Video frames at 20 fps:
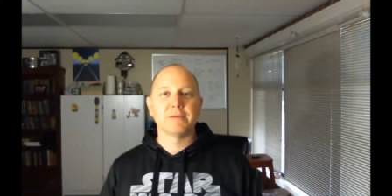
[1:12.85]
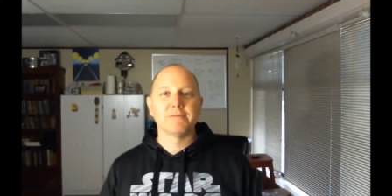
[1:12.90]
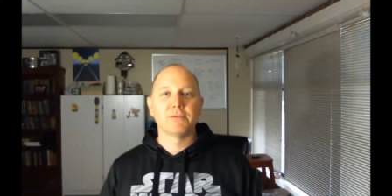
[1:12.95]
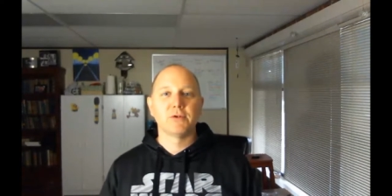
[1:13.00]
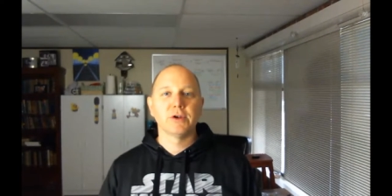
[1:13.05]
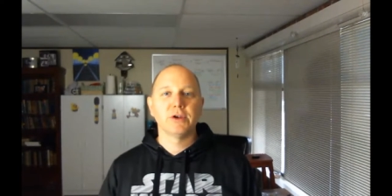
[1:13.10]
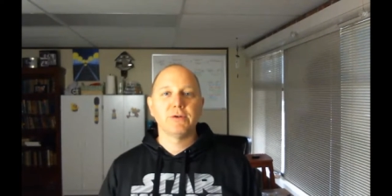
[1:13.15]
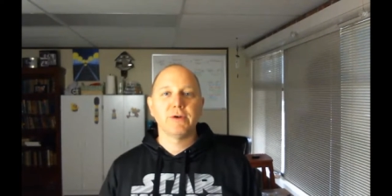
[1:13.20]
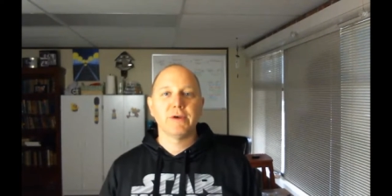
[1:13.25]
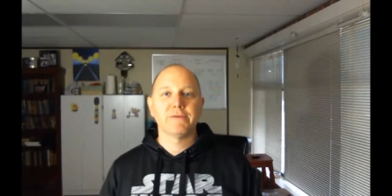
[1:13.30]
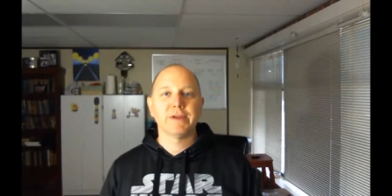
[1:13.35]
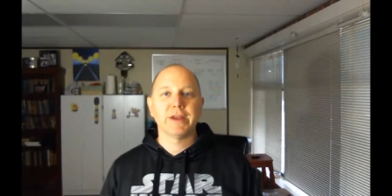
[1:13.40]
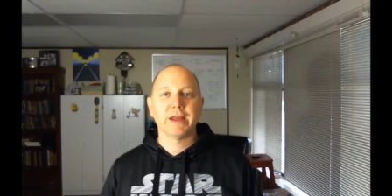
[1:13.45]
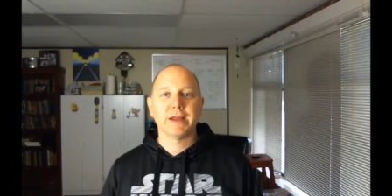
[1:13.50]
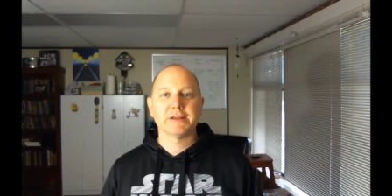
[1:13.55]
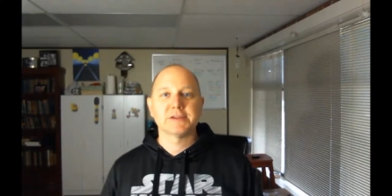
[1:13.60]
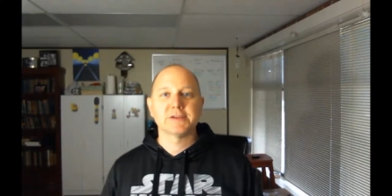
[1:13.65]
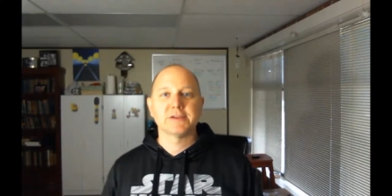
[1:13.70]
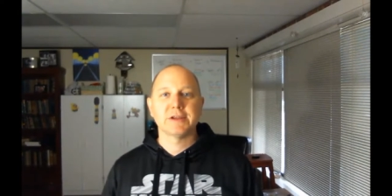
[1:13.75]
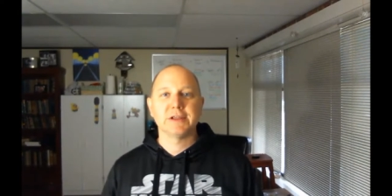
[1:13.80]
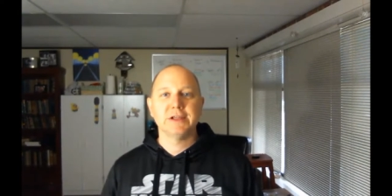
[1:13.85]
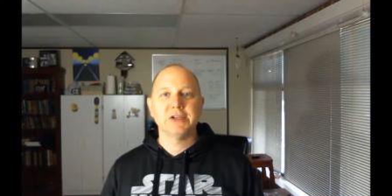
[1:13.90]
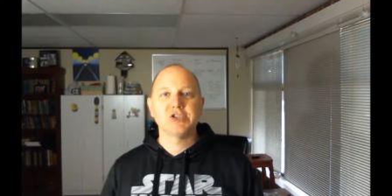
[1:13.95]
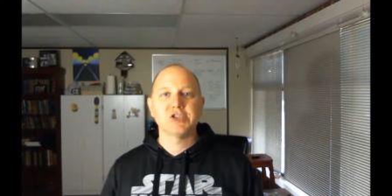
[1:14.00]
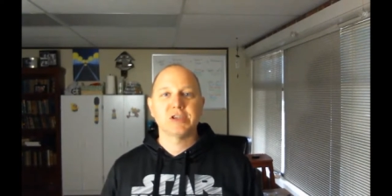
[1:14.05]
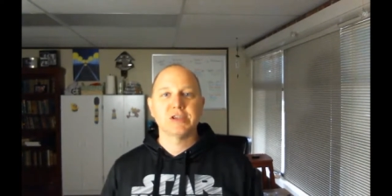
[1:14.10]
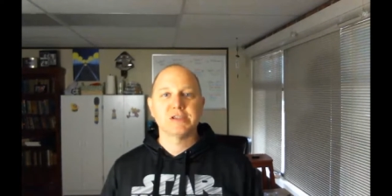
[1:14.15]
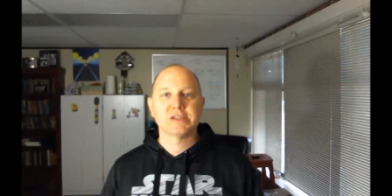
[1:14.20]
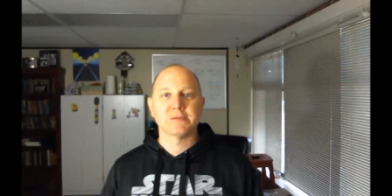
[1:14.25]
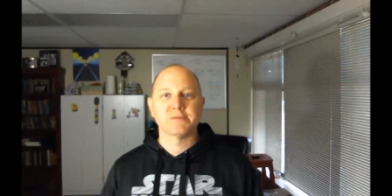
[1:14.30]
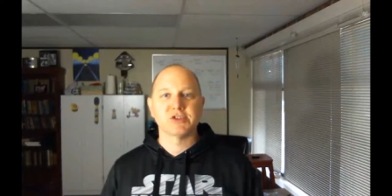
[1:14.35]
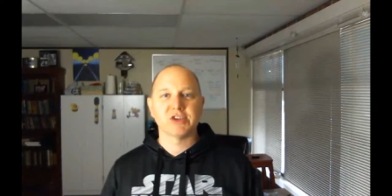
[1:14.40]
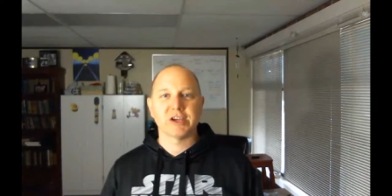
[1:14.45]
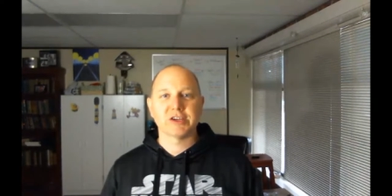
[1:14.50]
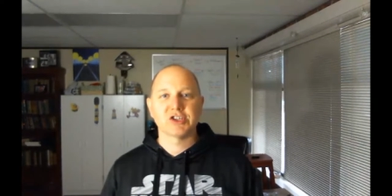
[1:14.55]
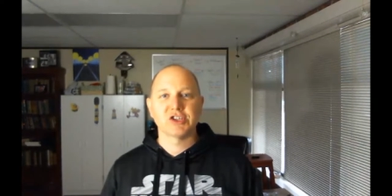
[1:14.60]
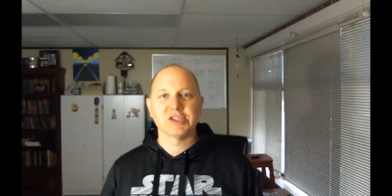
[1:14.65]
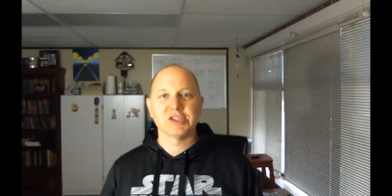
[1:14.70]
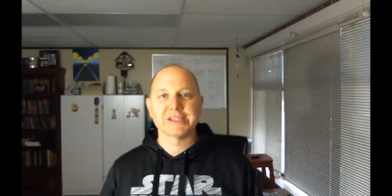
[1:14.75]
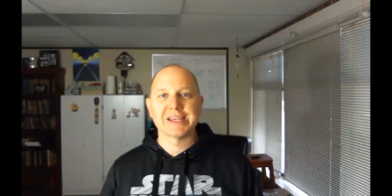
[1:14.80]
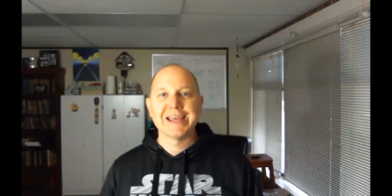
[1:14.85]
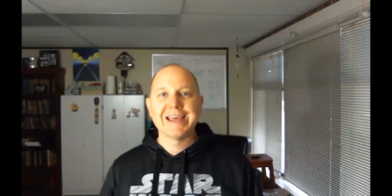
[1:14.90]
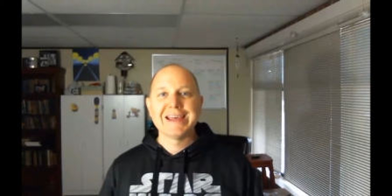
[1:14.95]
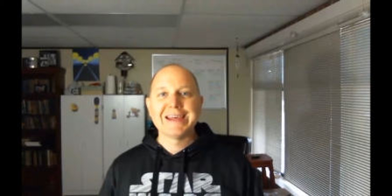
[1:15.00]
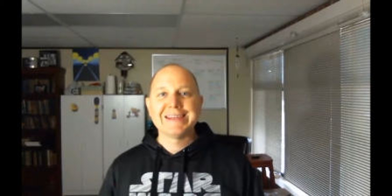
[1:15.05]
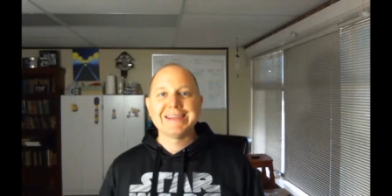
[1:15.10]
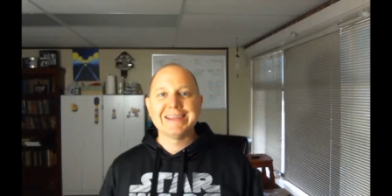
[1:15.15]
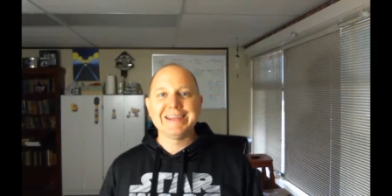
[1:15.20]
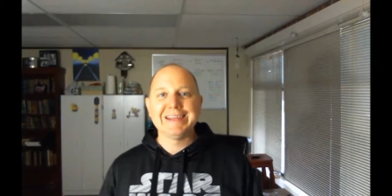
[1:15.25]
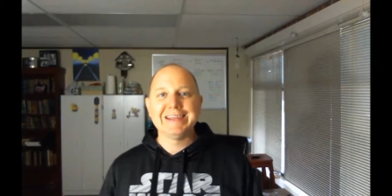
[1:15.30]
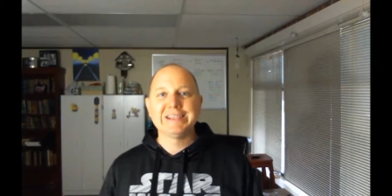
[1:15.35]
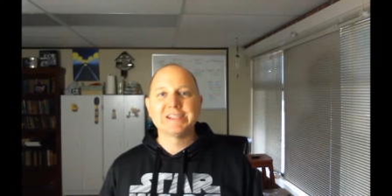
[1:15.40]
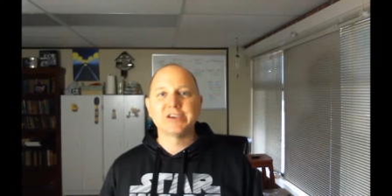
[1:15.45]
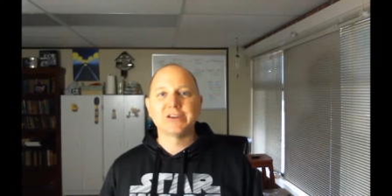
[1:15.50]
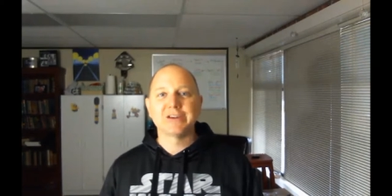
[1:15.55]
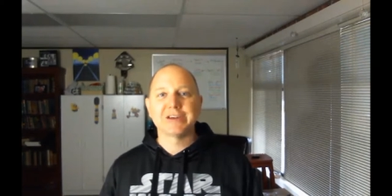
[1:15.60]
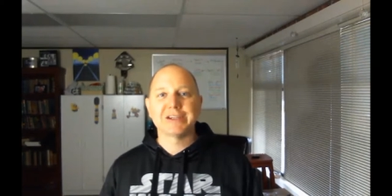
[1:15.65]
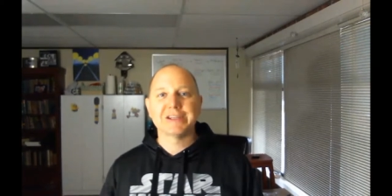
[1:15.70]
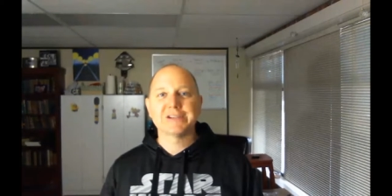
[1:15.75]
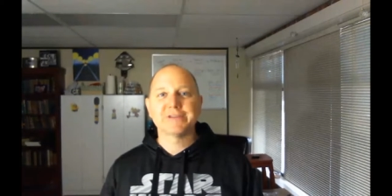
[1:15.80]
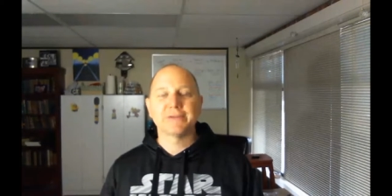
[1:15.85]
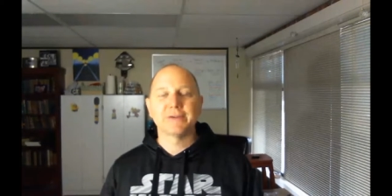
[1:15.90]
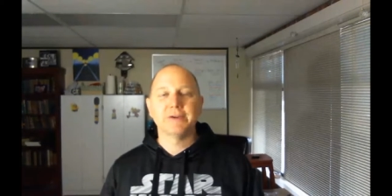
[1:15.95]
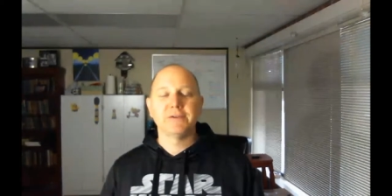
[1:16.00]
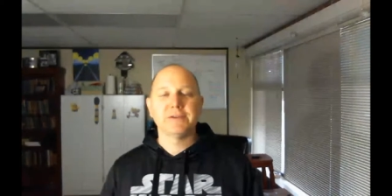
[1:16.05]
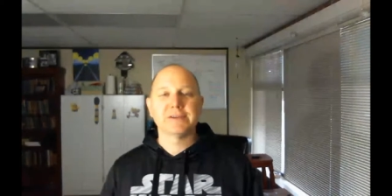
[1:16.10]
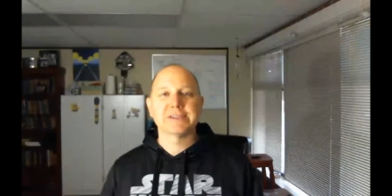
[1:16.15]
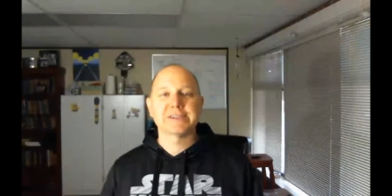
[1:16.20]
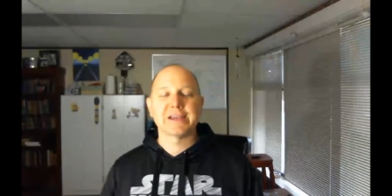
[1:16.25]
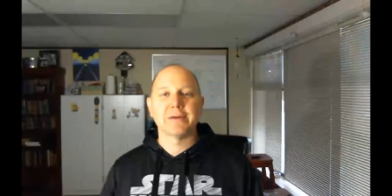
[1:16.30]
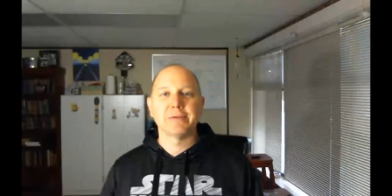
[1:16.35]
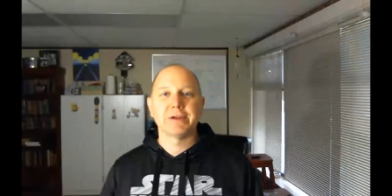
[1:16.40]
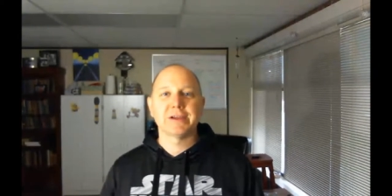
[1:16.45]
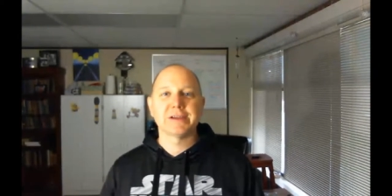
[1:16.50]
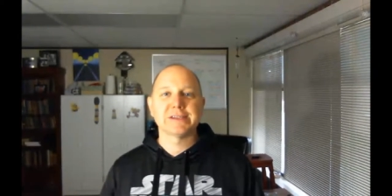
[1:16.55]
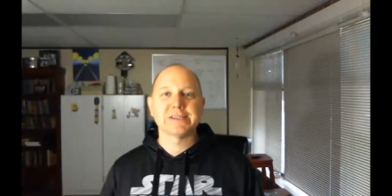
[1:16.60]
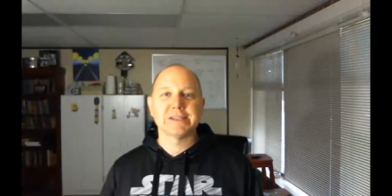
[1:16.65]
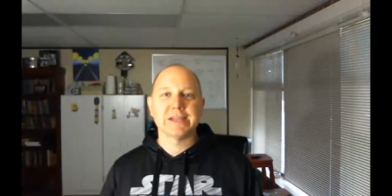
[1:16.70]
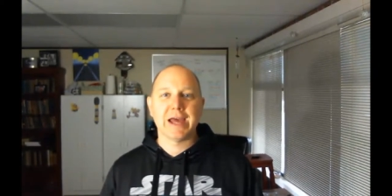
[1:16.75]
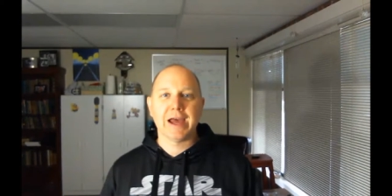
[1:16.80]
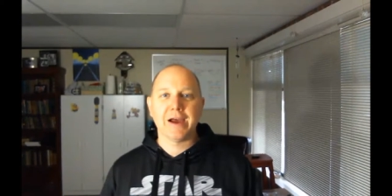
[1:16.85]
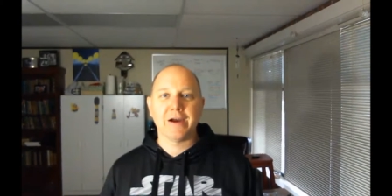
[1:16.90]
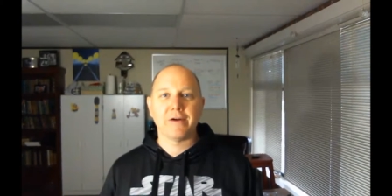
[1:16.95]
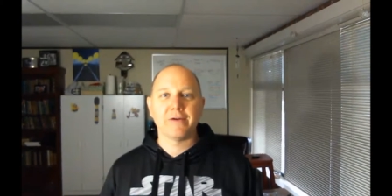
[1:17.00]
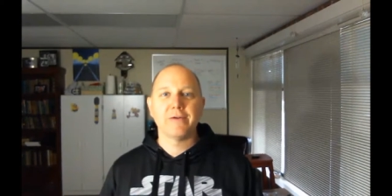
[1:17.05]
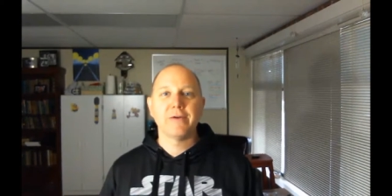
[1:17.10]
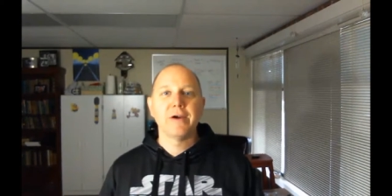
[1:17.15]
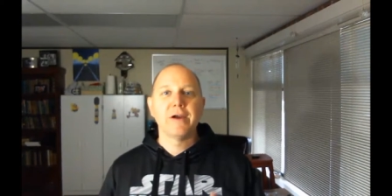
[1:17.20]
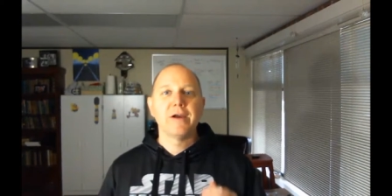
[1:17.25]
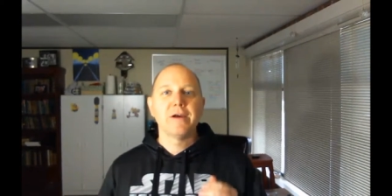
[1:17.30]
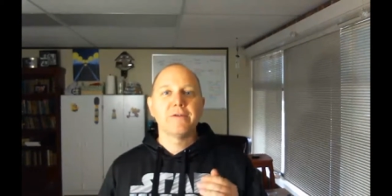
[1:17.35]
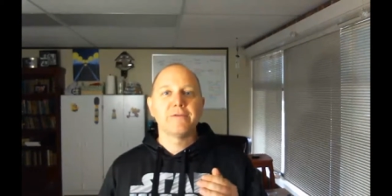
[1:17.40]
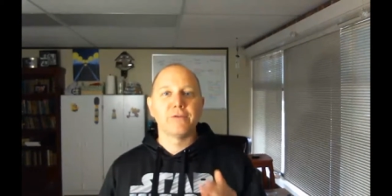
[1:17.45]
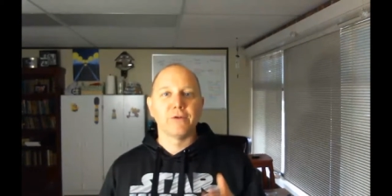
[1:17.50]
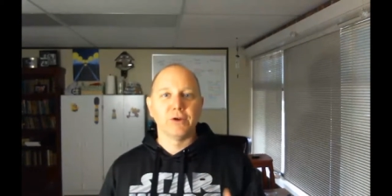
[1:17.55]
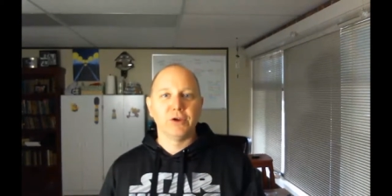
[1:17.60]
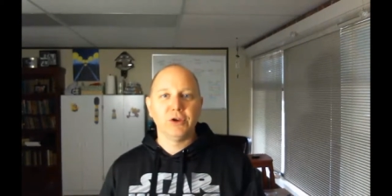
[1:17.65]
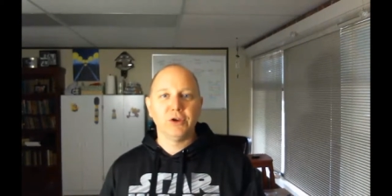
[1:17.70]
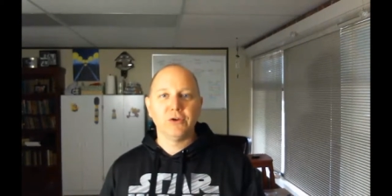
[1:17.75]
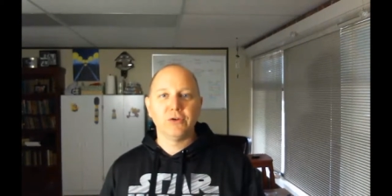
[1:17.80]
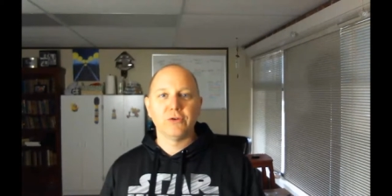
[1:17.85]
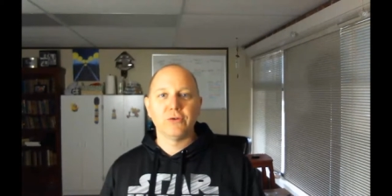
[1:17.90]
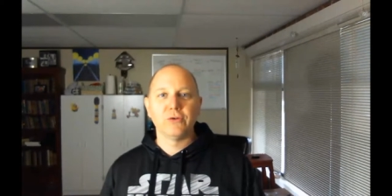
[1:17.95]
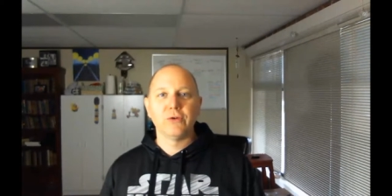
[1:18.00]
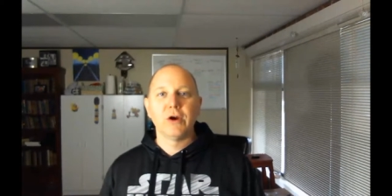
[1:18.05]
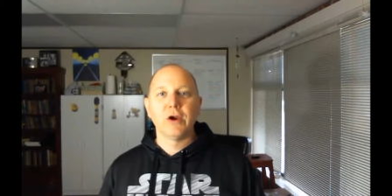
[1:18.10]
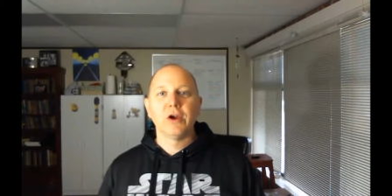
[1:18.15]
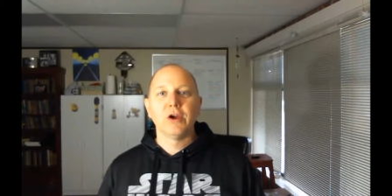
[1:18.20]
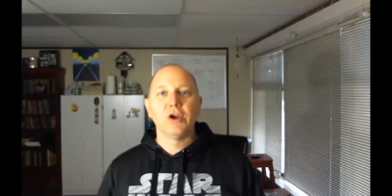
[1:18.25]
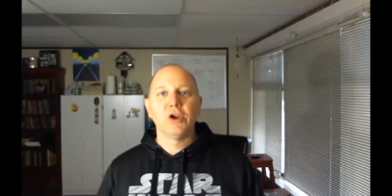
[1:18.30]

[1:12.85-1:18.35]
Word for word: The more you have an answer to each of these objections, the easier it is for you to sell because now, for you,